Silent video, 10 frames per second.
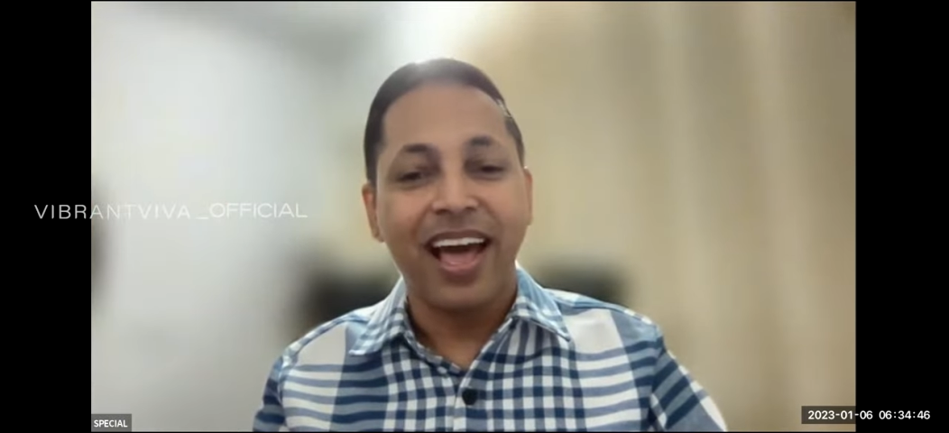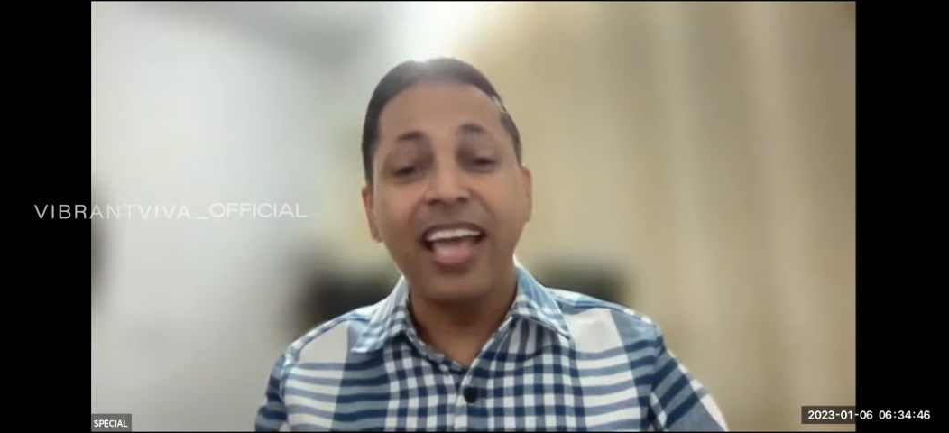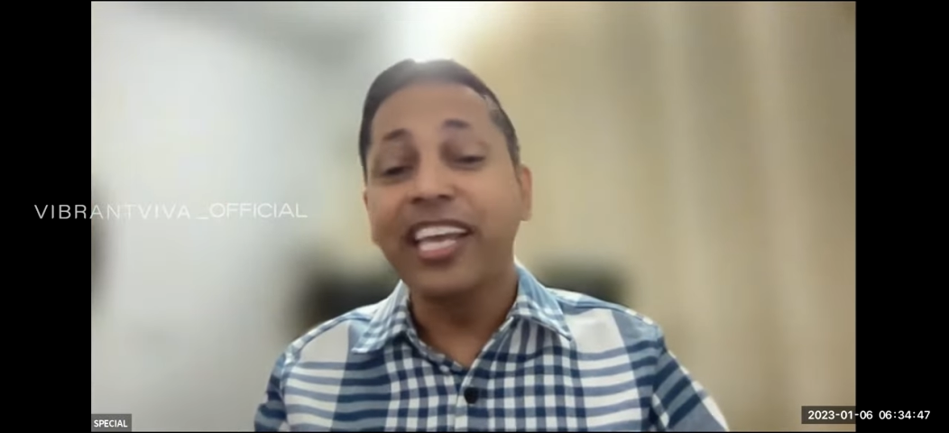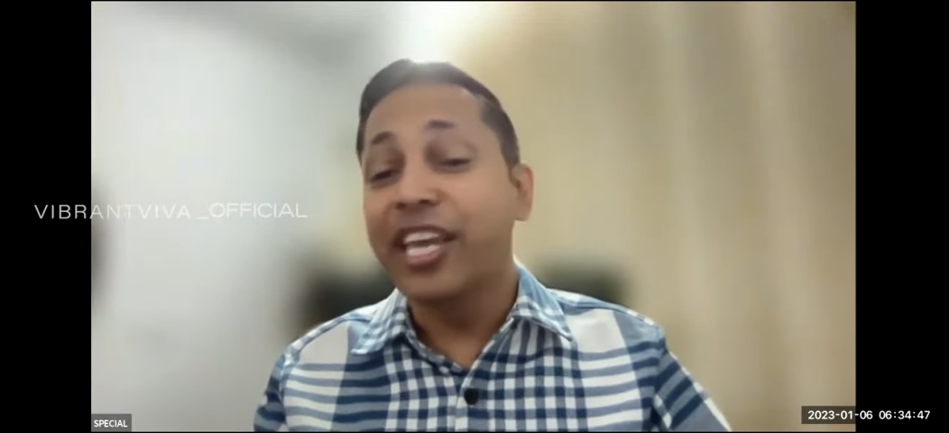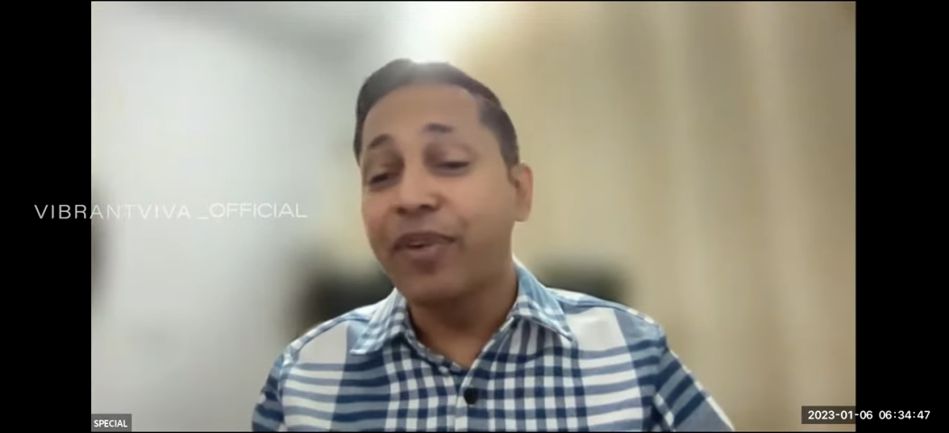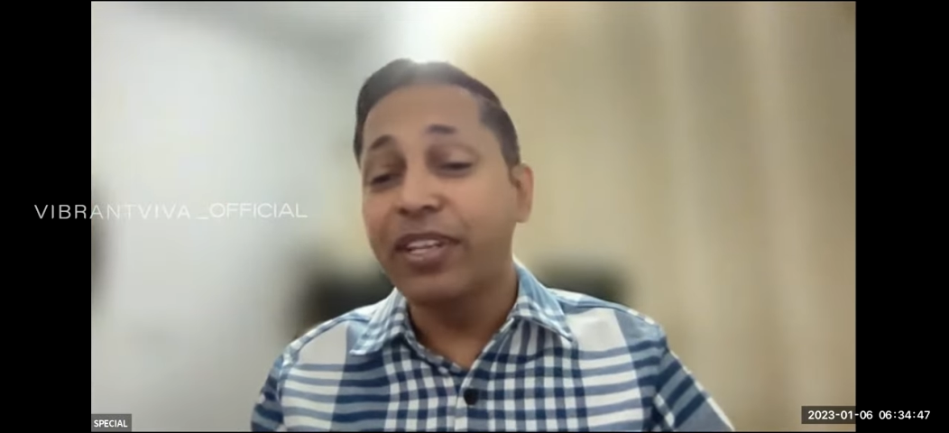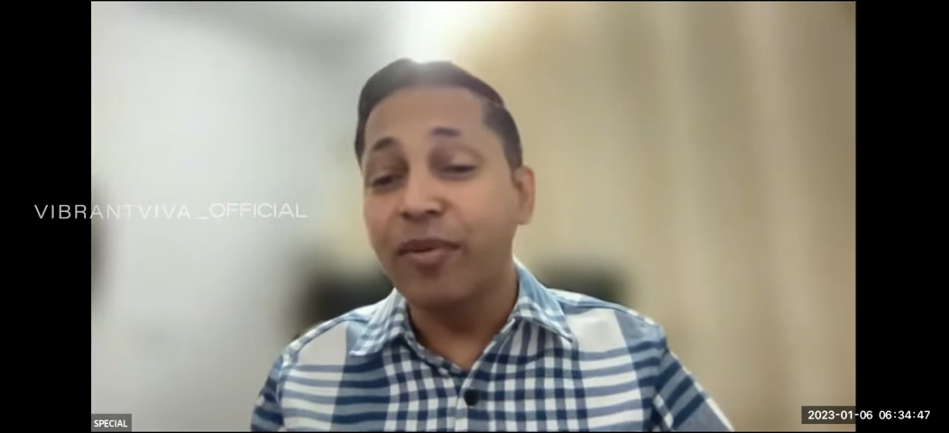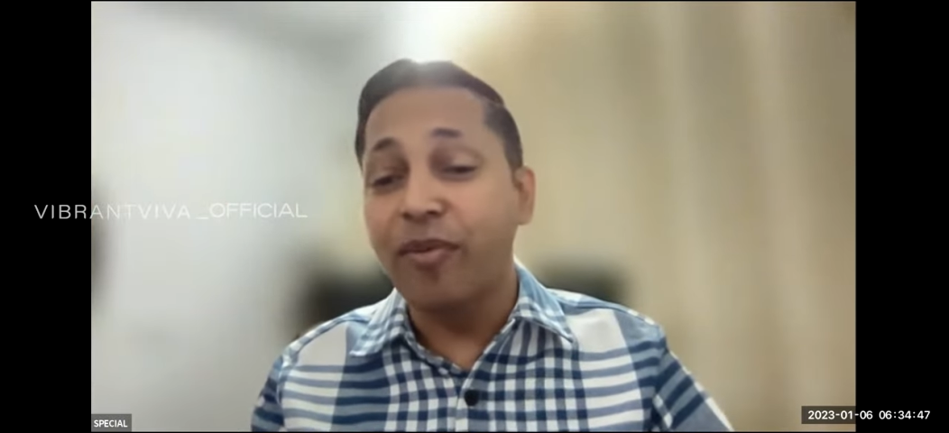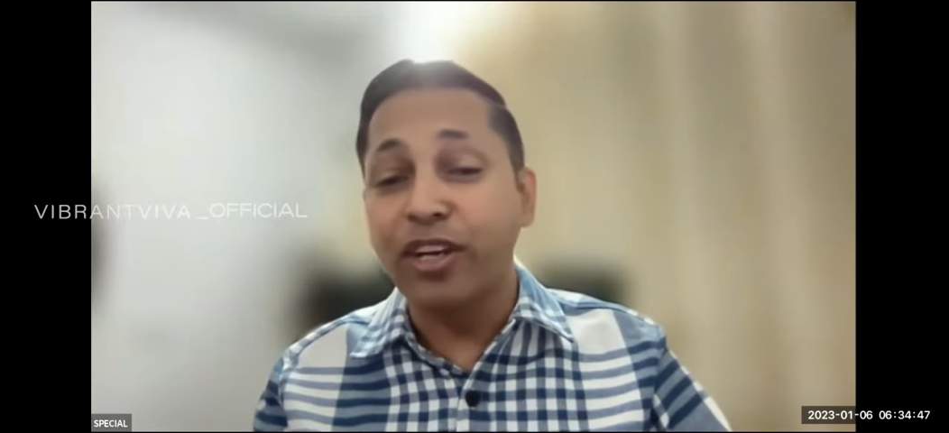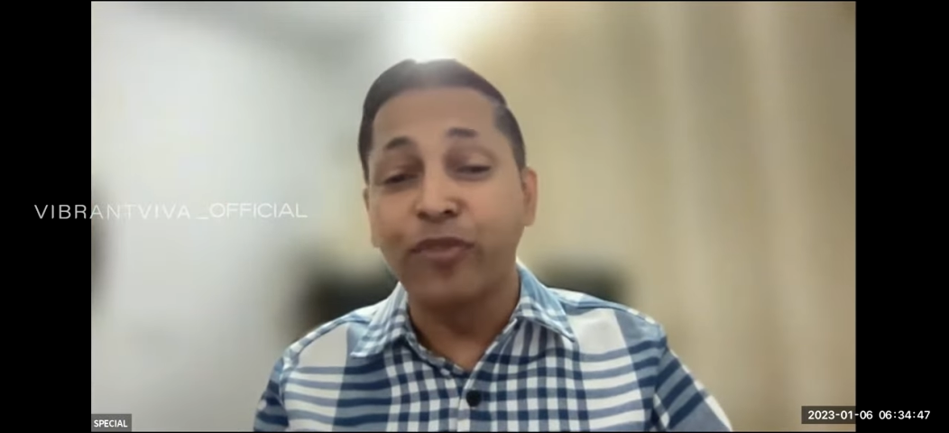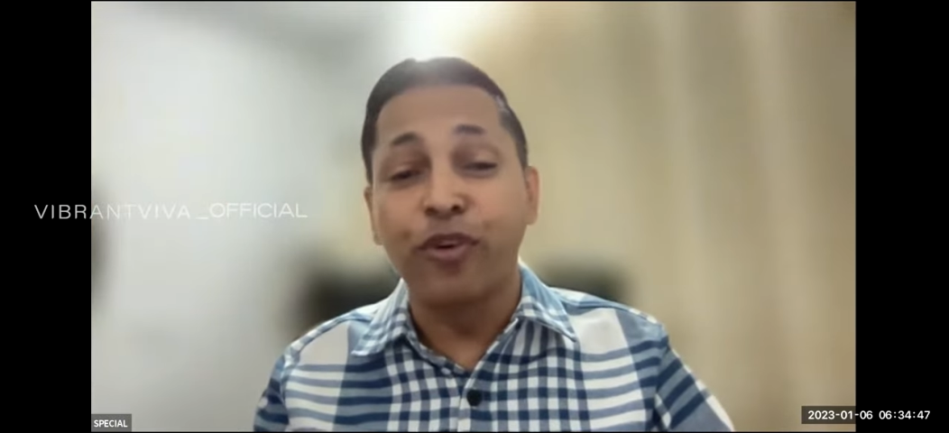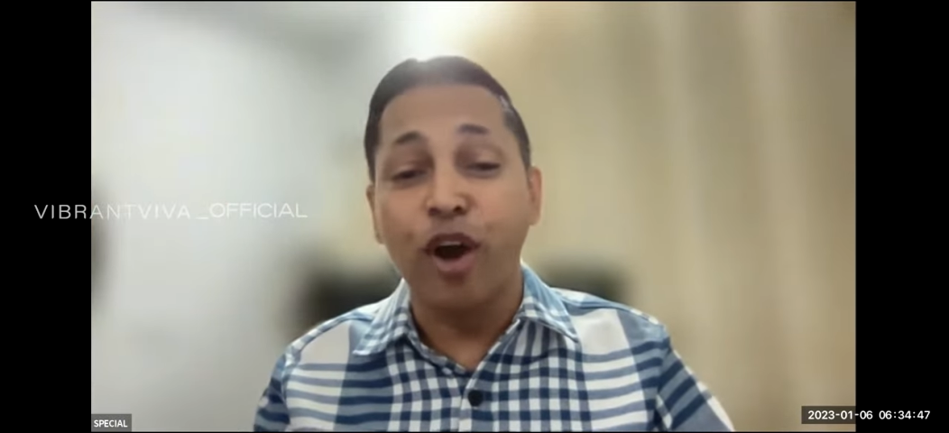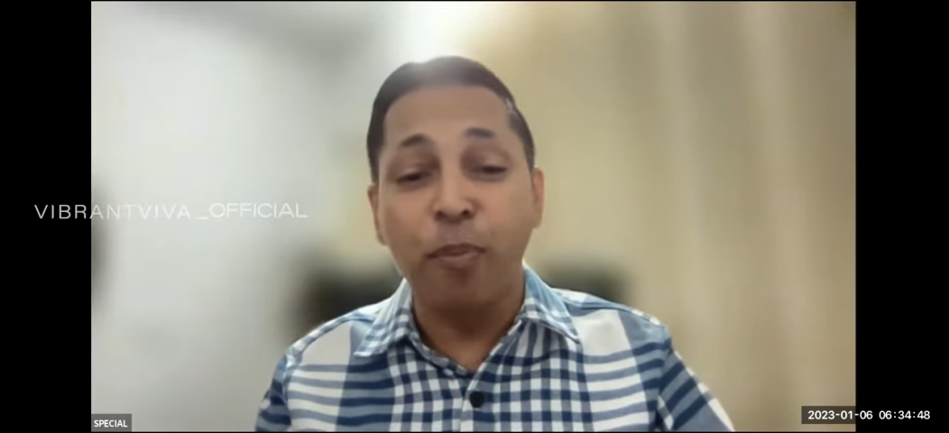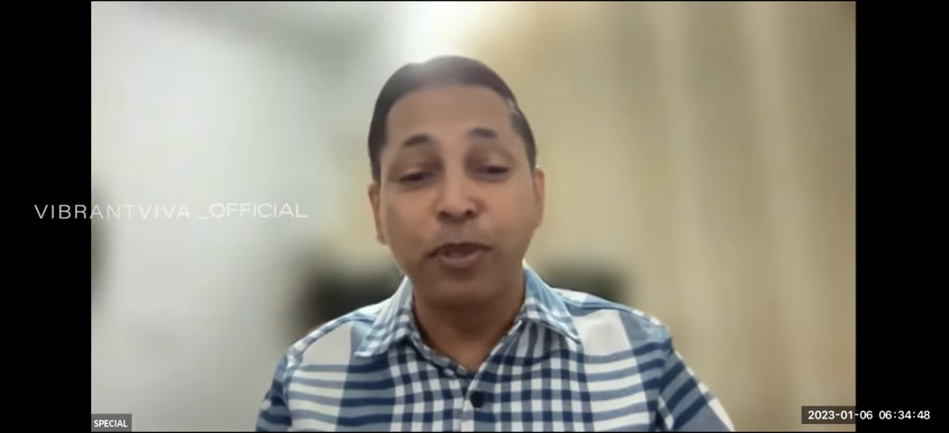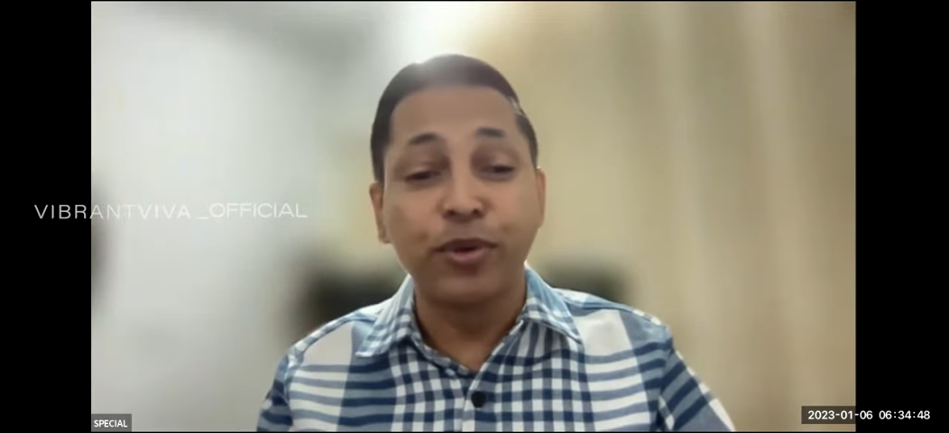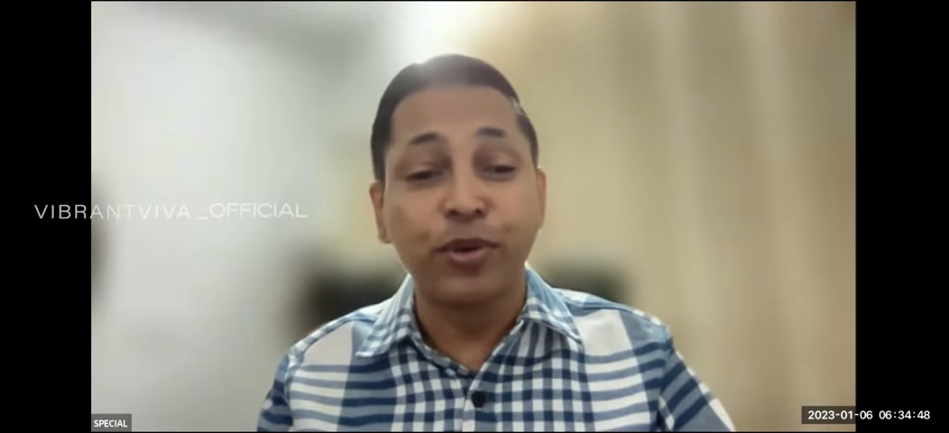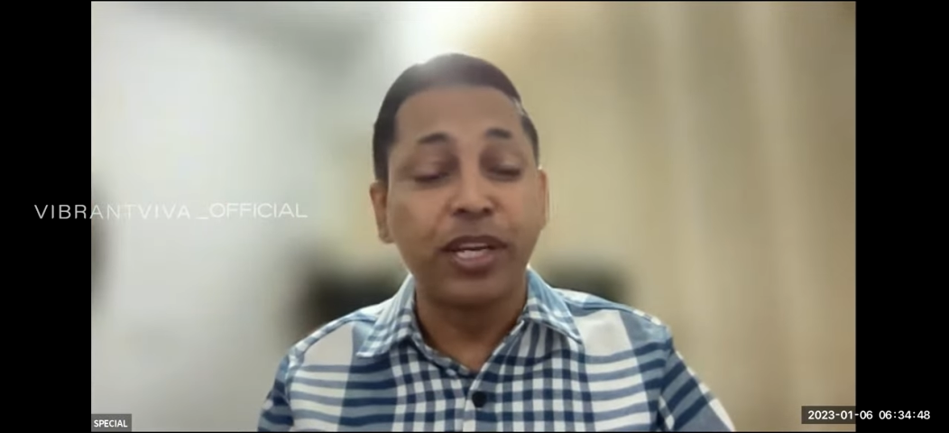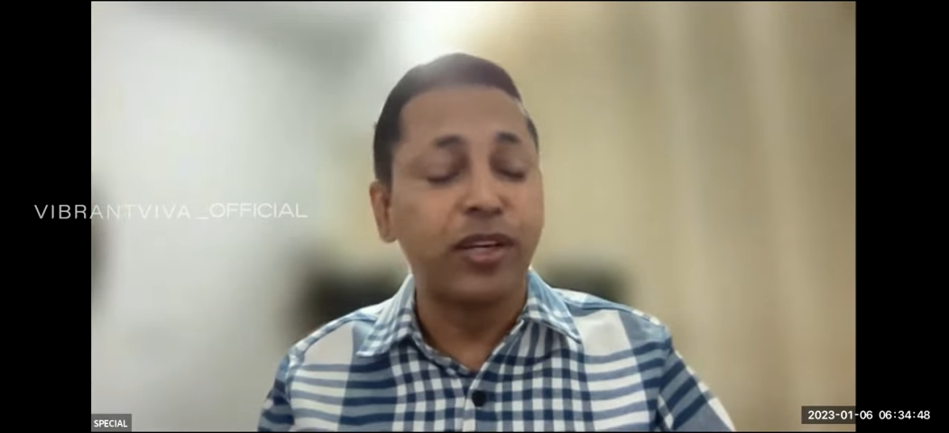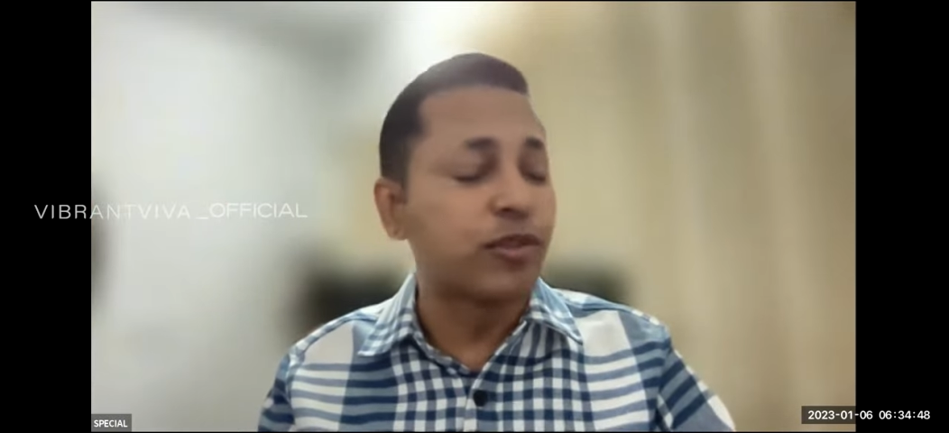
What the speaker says: I given the wonderful opportunity